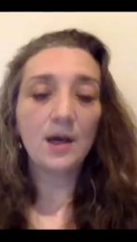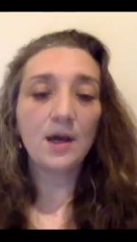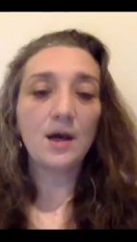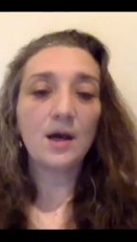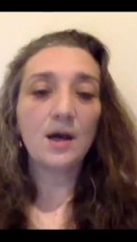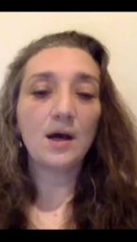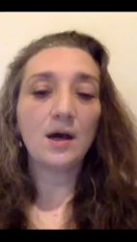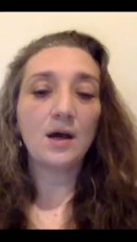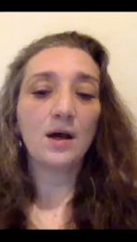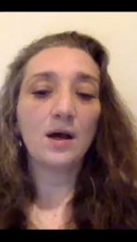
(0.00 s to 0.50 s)

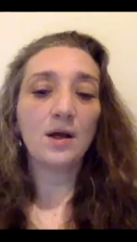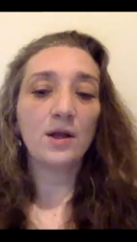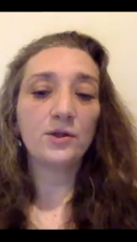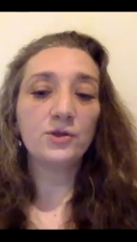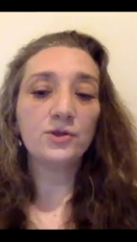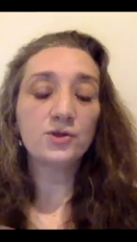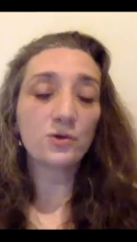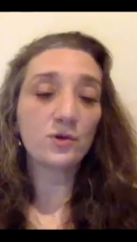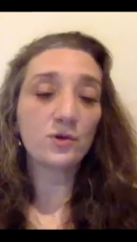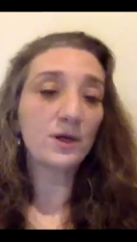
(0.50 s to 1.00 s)
Uh,
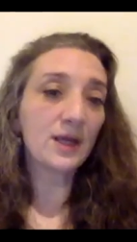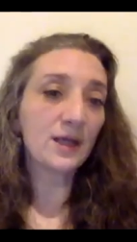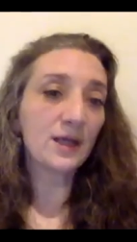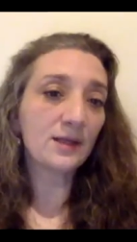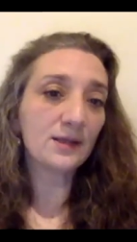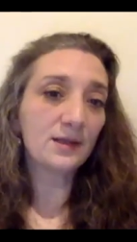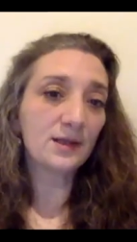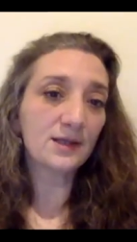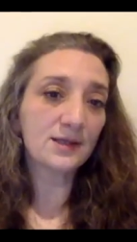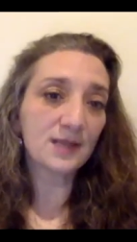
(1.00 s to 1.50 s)

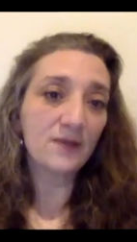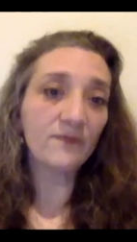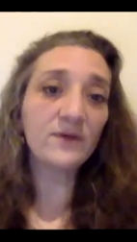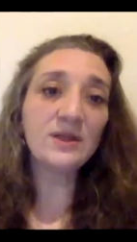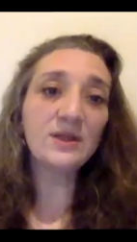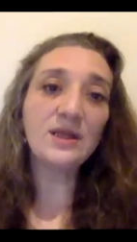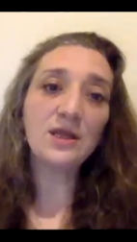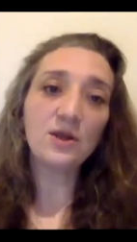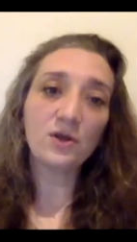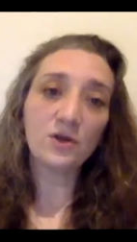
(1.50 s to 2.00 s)
during the
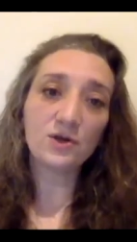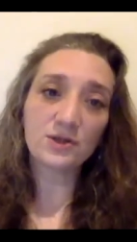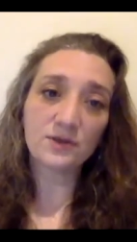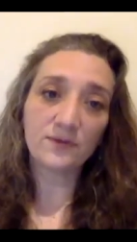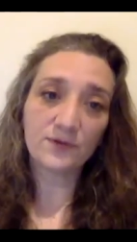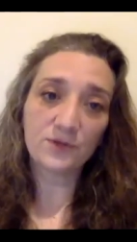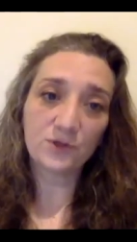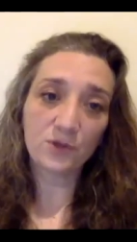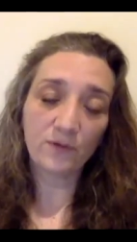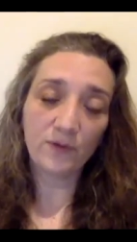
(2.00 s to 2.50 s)
70 years of
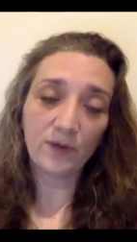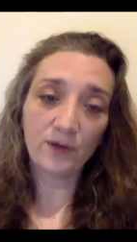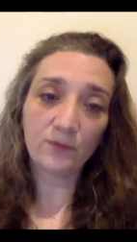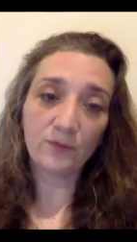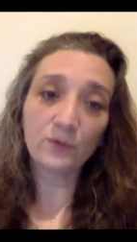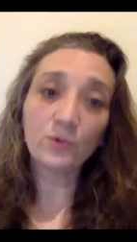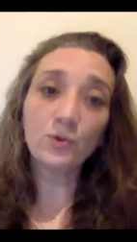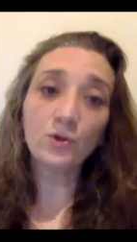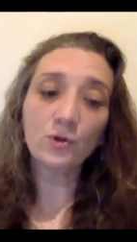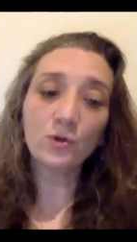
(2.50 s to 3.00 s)
Soviet
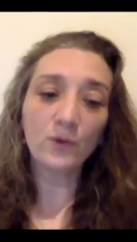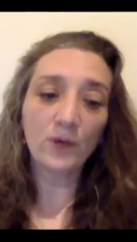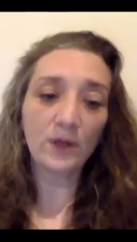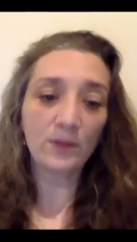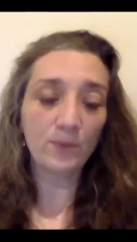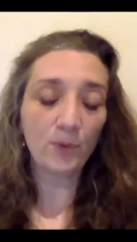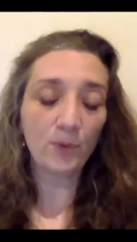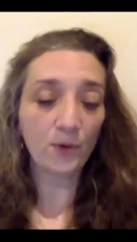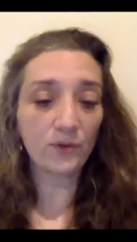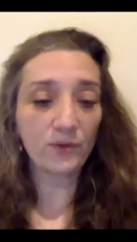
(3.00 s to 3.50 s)
rule, when
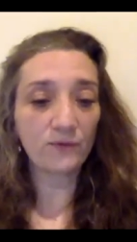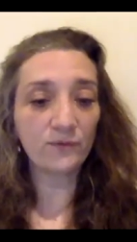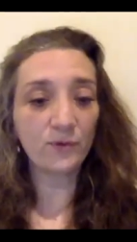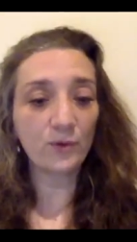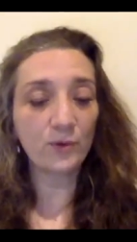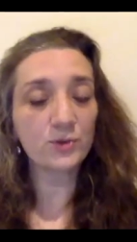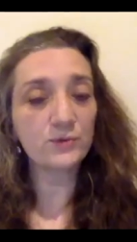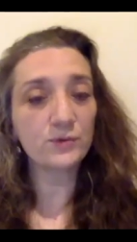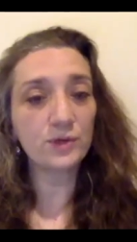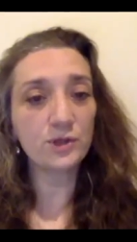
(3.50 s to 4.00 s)
both of
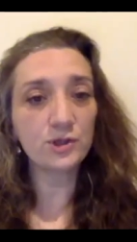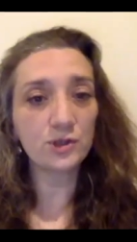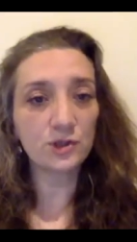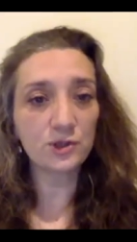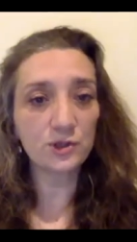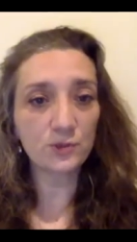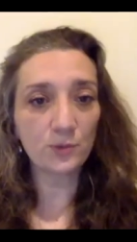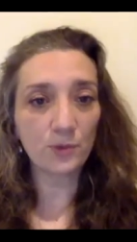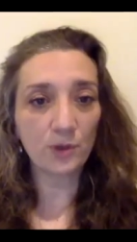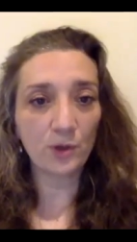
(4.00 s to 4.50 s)
those
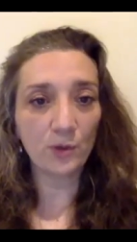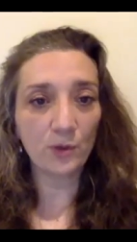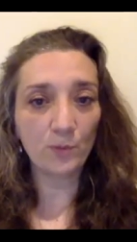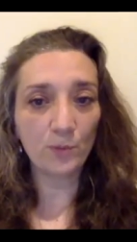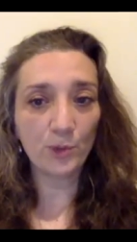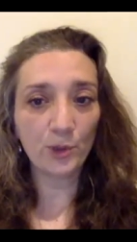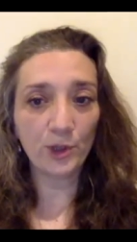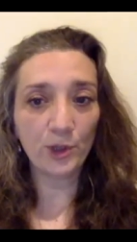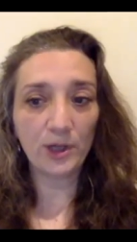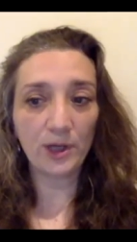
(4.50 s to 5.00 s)
regions were
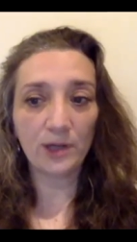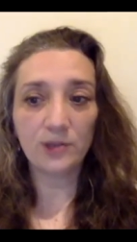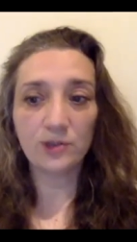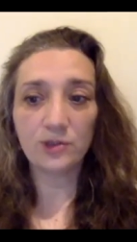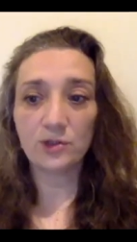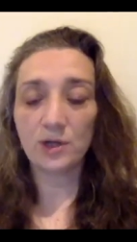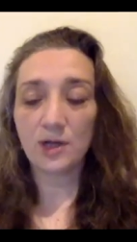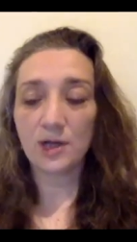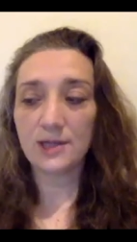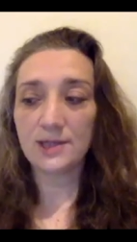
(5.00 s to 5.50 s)
put
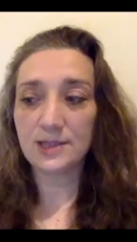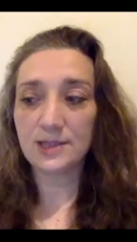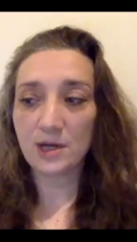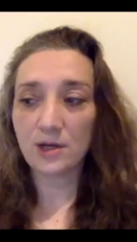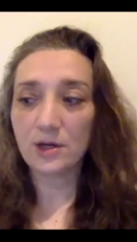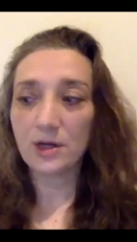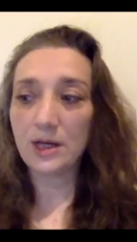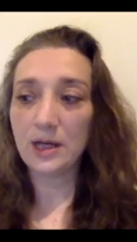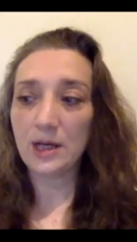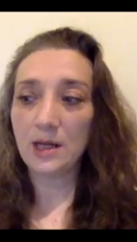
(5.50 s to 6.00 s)
under
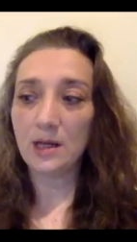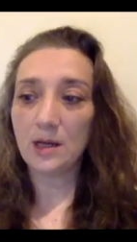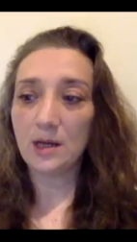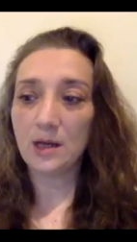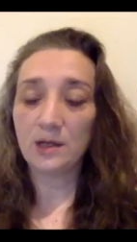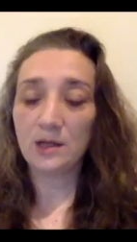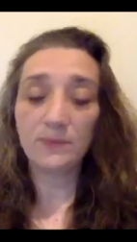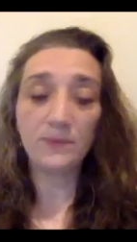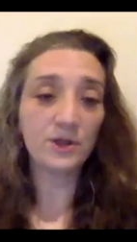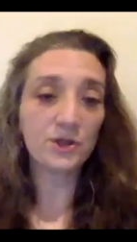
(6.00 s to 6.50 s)
Azeri
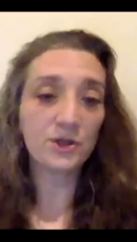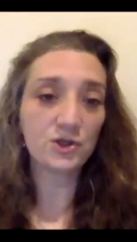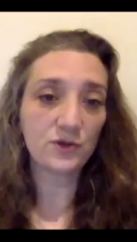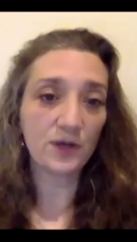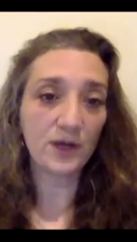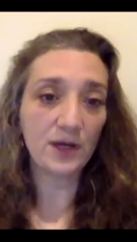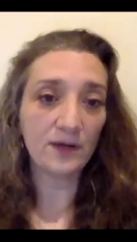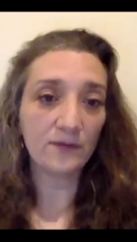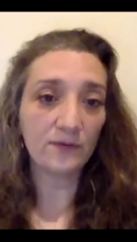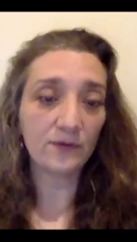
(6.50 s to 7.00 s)

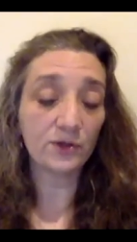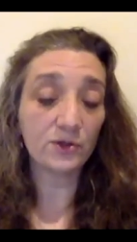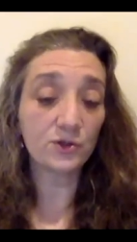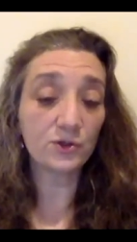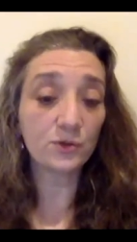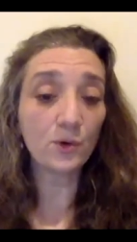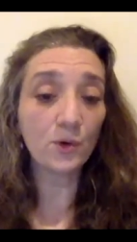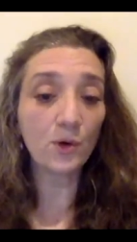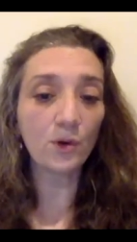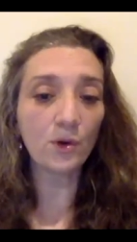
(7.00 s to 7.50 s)
administrative
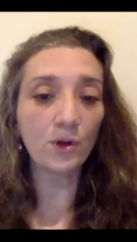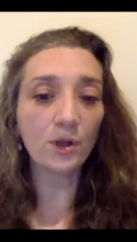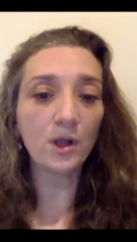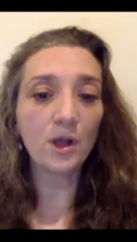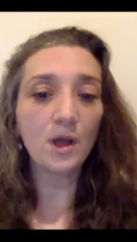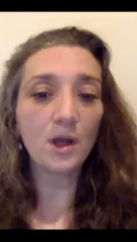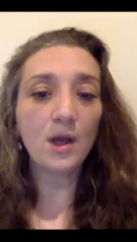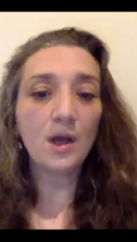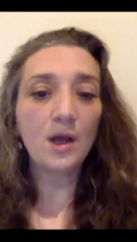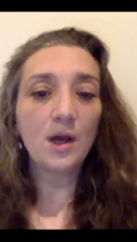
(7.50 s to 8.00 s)
control,
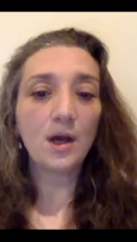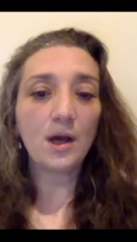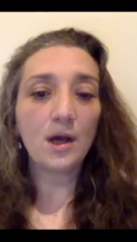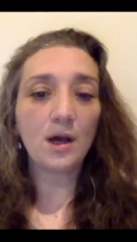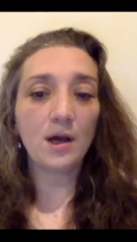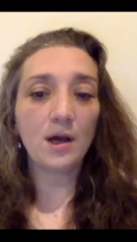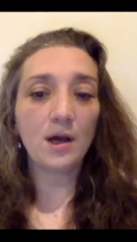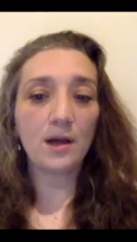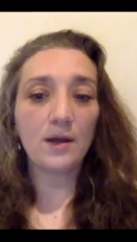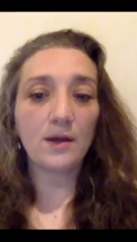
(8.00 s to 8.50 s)

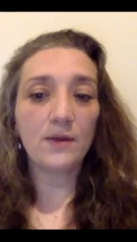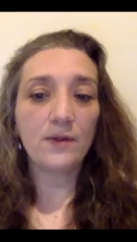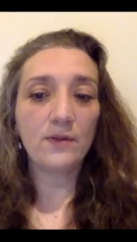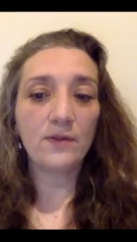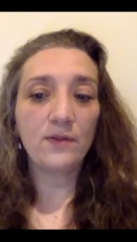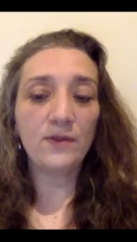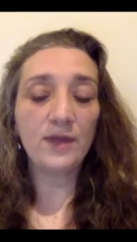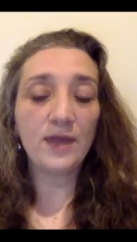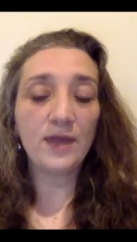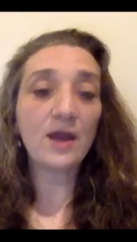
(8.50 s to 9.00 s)
uh,
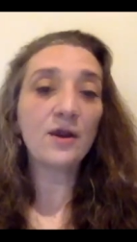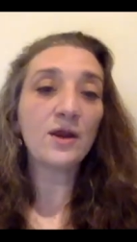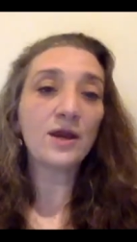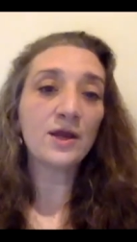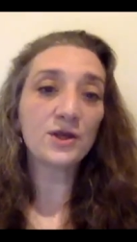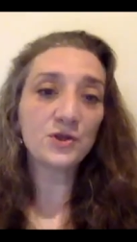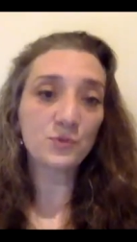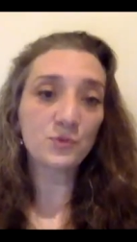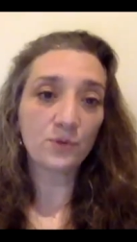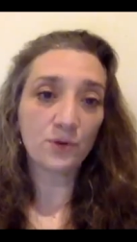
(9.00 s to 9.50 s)
the
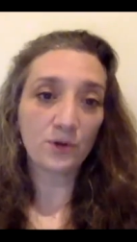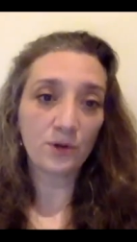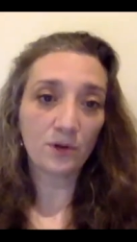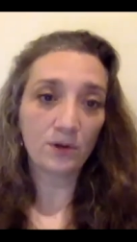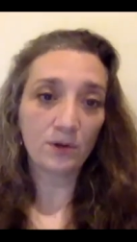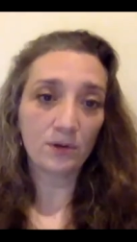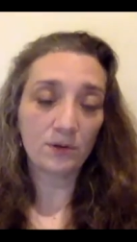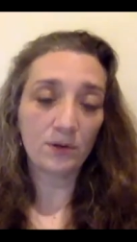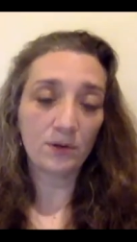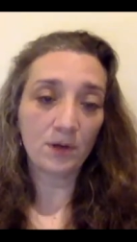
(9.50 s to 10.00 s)
areas
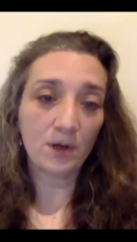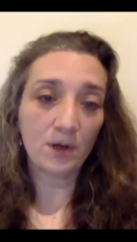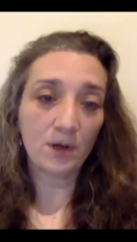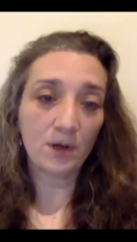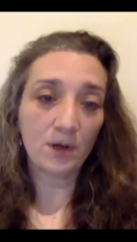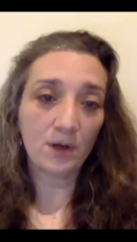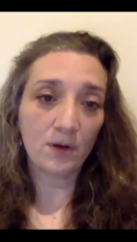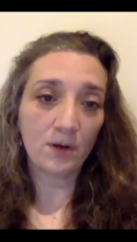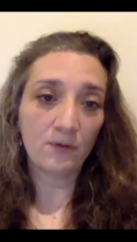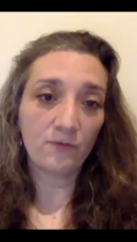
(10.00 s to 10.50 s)
were
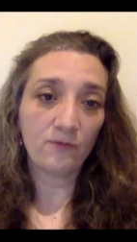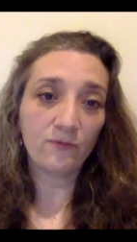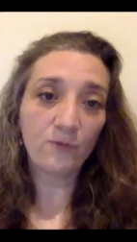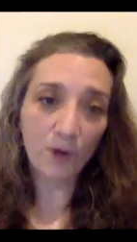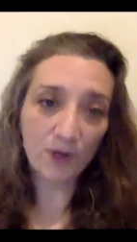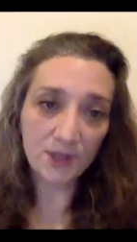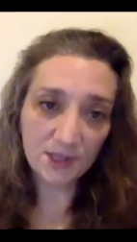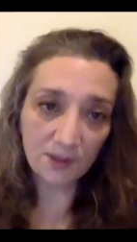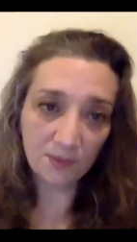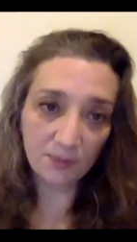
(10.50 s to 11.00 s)
uh,
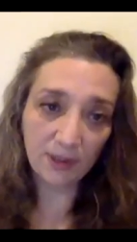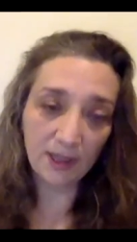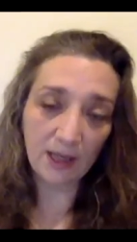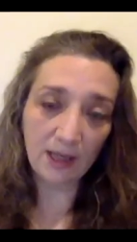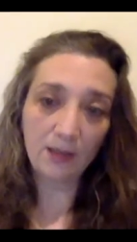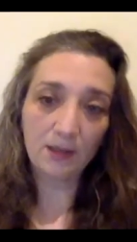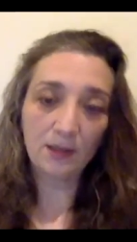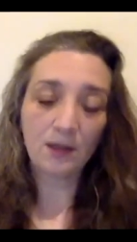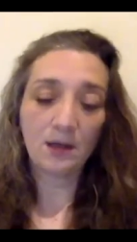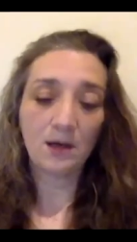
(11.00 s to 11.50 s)
forcibly
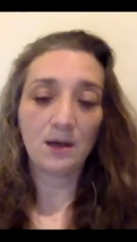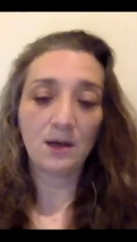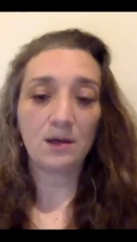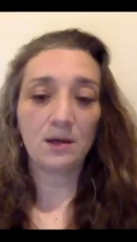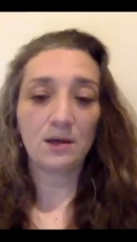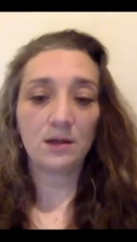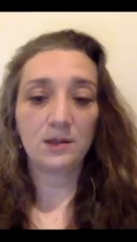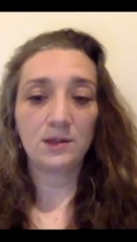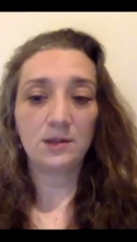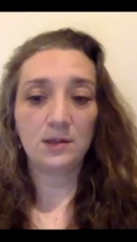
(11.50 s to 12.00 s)

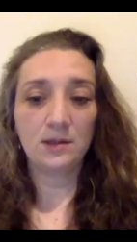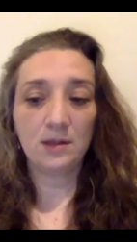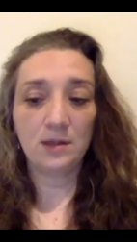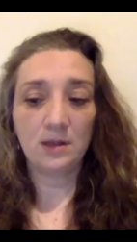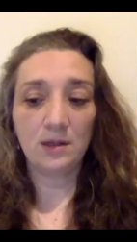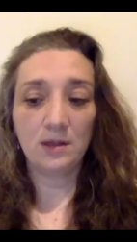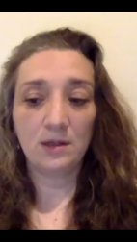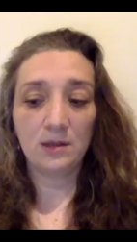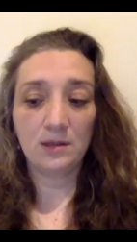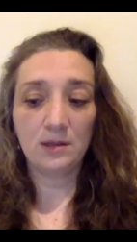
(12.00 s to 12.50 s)
uh,
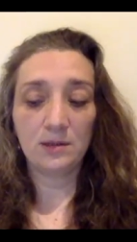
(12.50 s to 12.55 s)
uh,